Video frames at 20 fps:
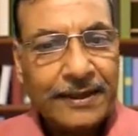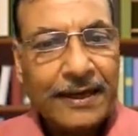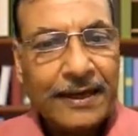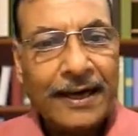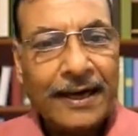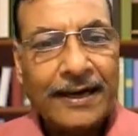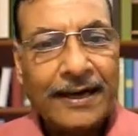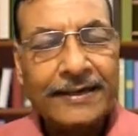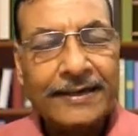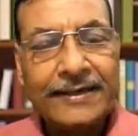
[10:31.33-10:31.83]

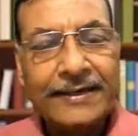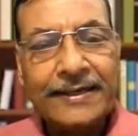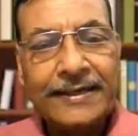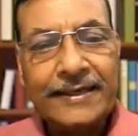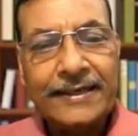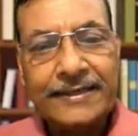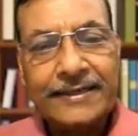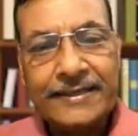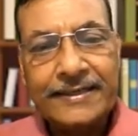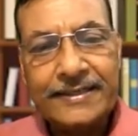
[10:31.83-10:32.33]
and
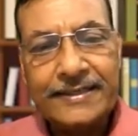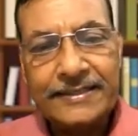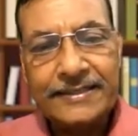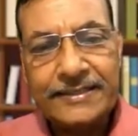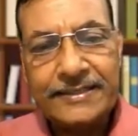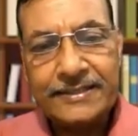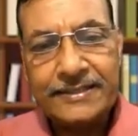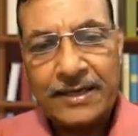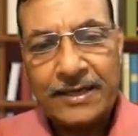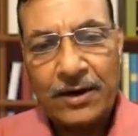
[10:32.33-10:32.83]
it
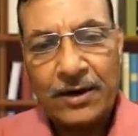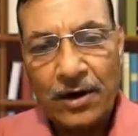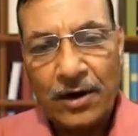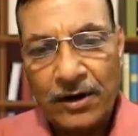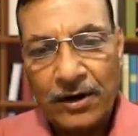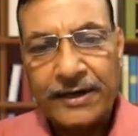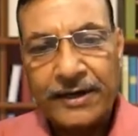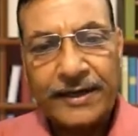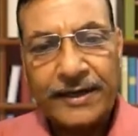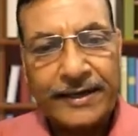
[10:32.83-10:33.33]
is
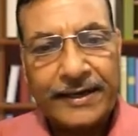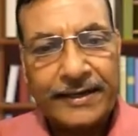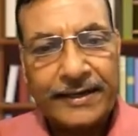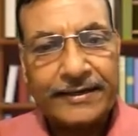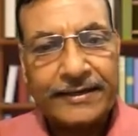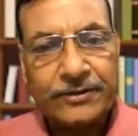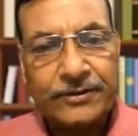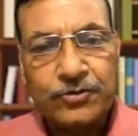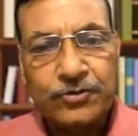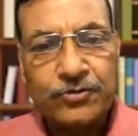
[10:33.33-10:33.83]
occurring
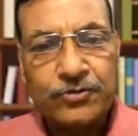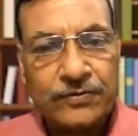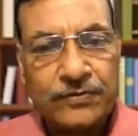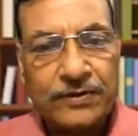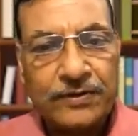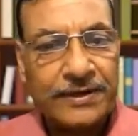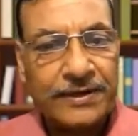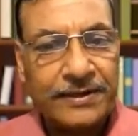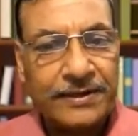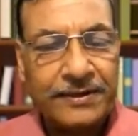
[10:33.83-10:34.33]

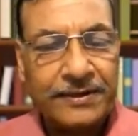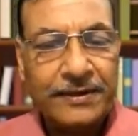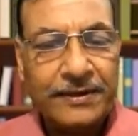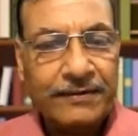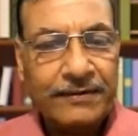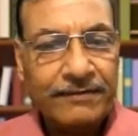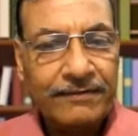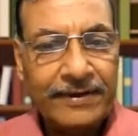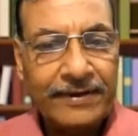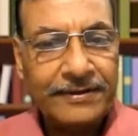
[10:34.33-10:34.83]
usually
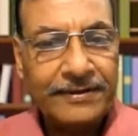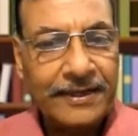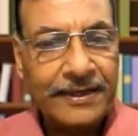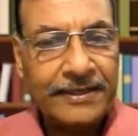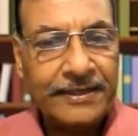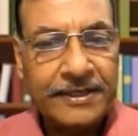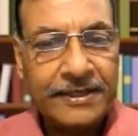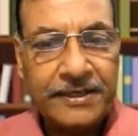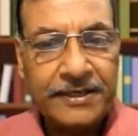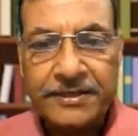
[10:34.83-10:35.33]
when there
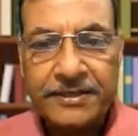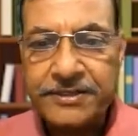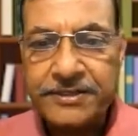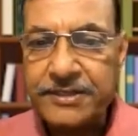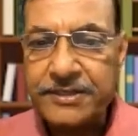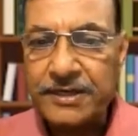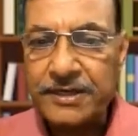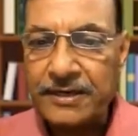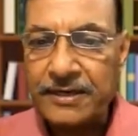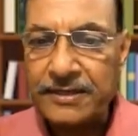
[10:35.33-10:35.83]
is a
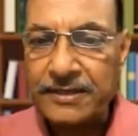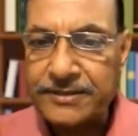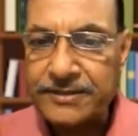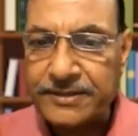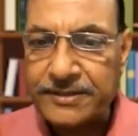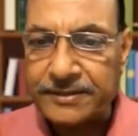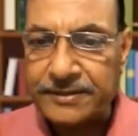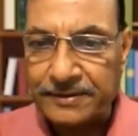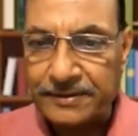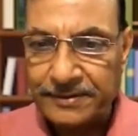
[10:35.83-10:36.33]
distal
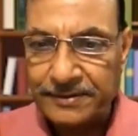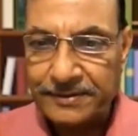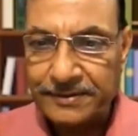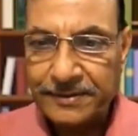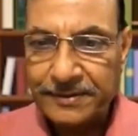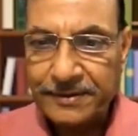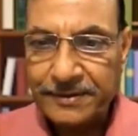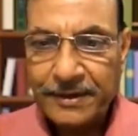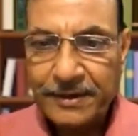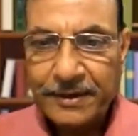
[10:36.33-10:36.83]
lesion.
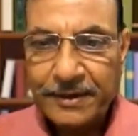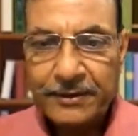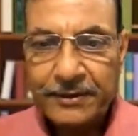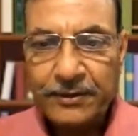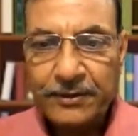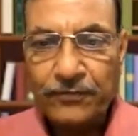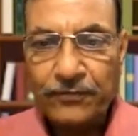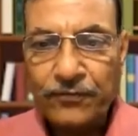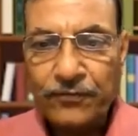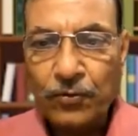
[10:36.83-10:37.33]

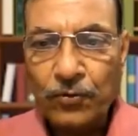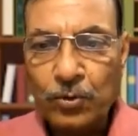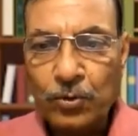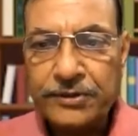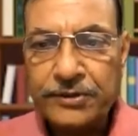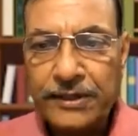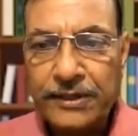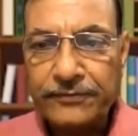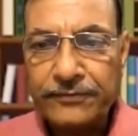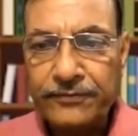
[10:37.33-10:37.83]
The
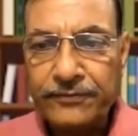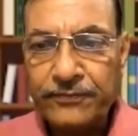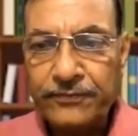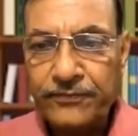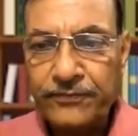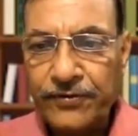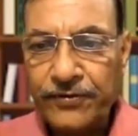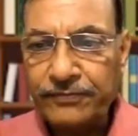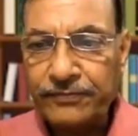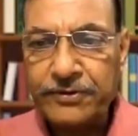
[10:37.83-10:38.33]
fourth and
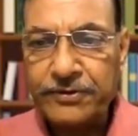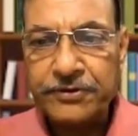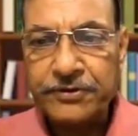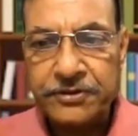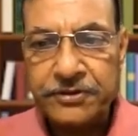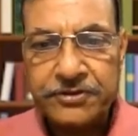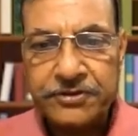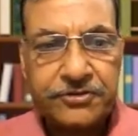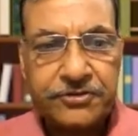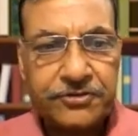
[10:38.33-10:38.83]
fifth
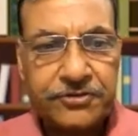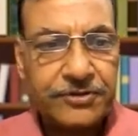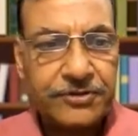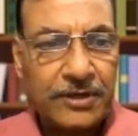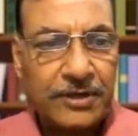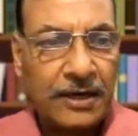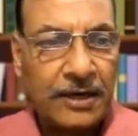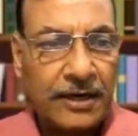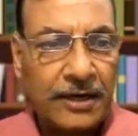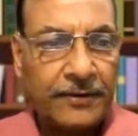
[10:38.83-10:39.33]
digits
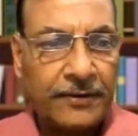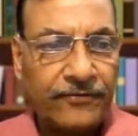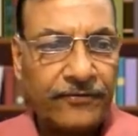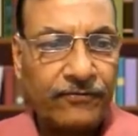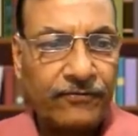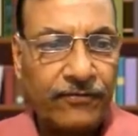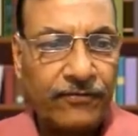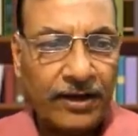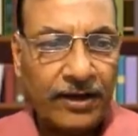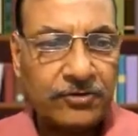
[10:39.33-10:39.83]
are
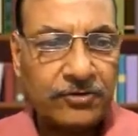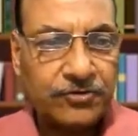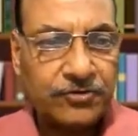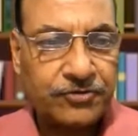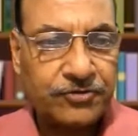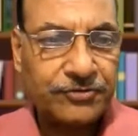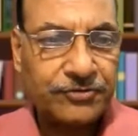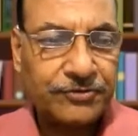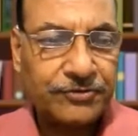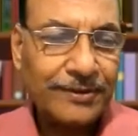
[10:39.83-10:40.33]

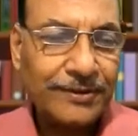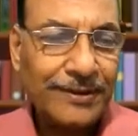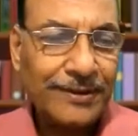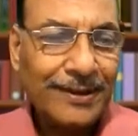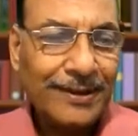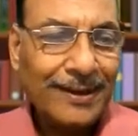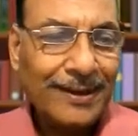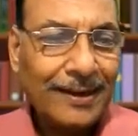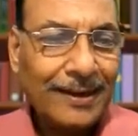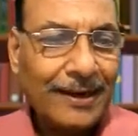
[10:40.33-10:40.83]
flexed,
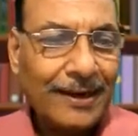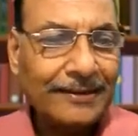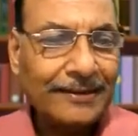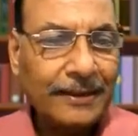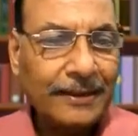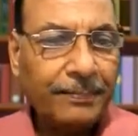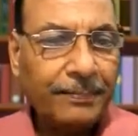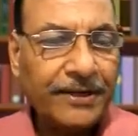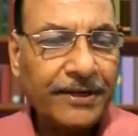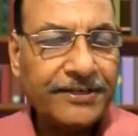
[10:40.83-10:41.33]
and
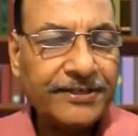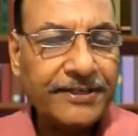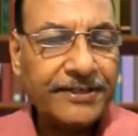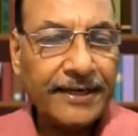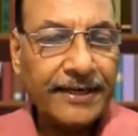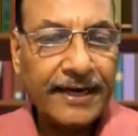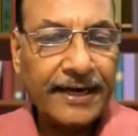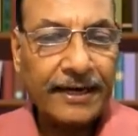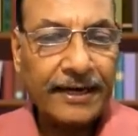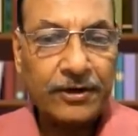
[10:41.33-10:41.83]
the
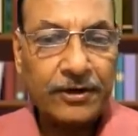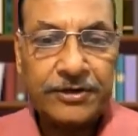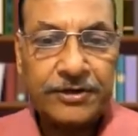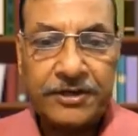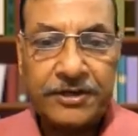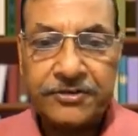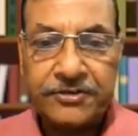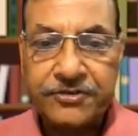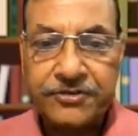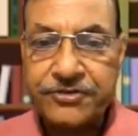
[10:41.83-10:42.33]
patient cannot
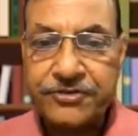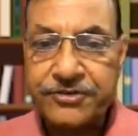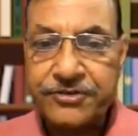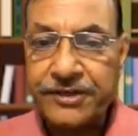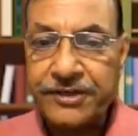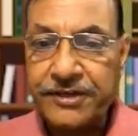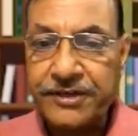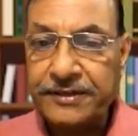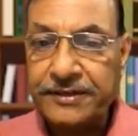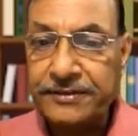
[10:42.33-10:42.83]

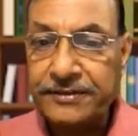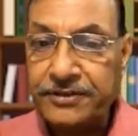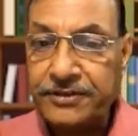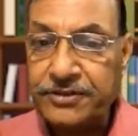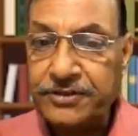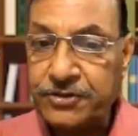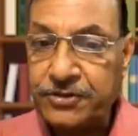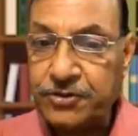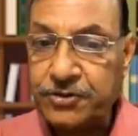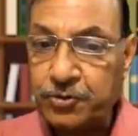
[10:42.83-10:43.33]
straighten
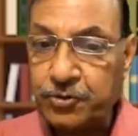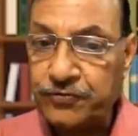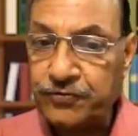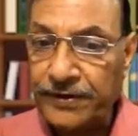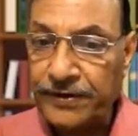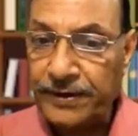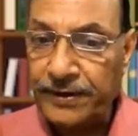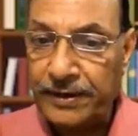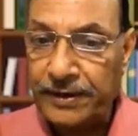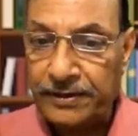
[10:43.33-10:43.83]
these two
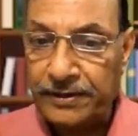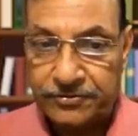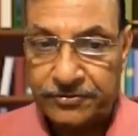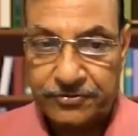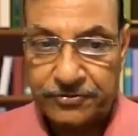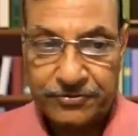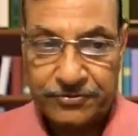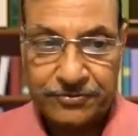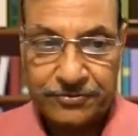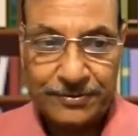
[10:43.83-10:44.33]

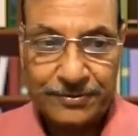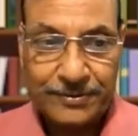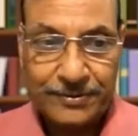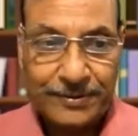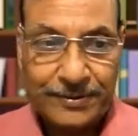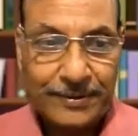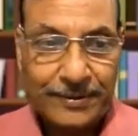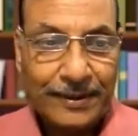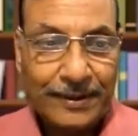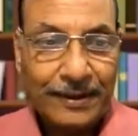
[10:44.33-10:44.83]
fingers.
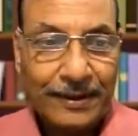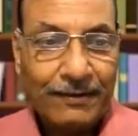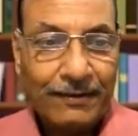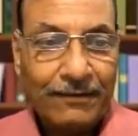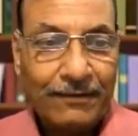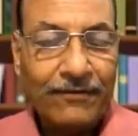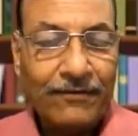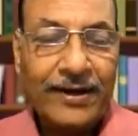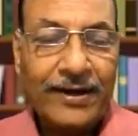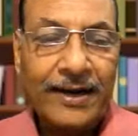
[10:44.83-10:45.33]

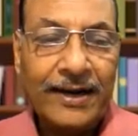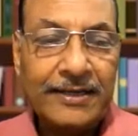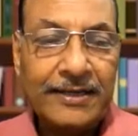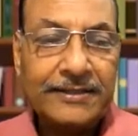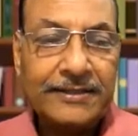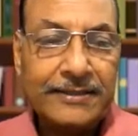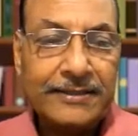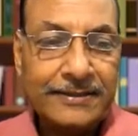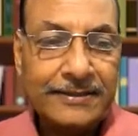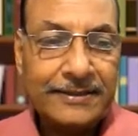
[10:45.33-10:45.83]

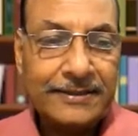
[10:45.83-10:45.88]
Whereas